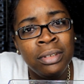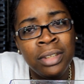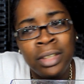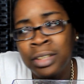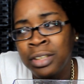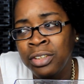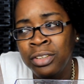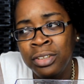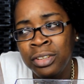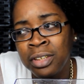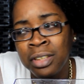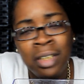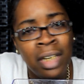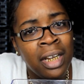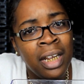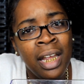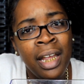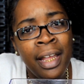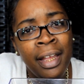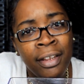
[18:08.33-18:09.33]
Could could
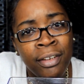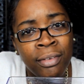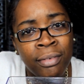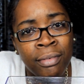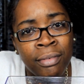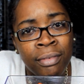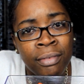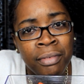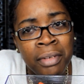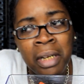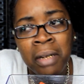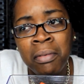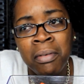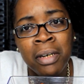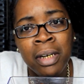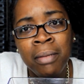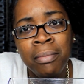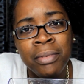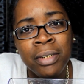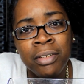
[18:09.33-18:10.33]
they have you? That's
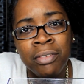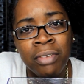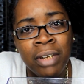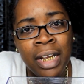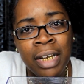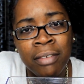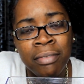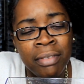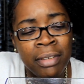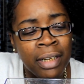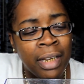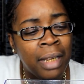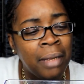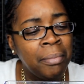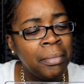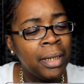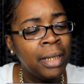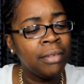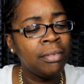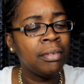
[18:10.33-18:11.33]
what I'm just trying to figure out.
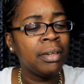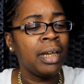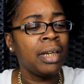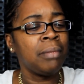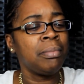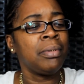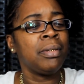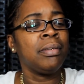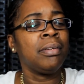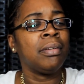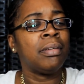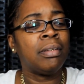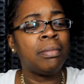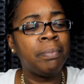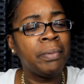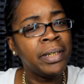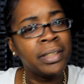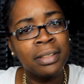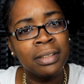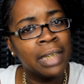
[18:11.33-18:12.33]
Man, you gotta be a
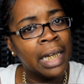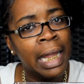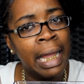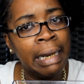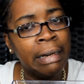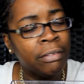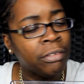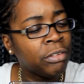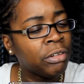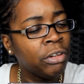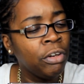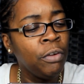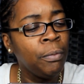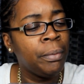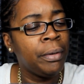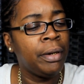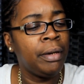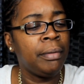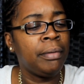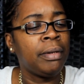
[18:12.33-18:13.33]
special kind of
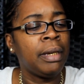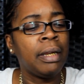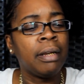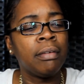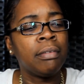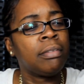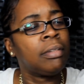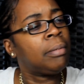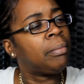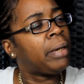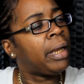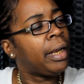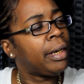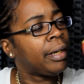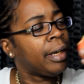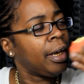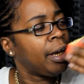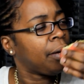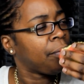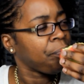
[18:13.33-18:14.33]
stupid to think of something like
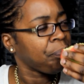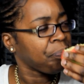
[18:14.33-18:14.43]
that.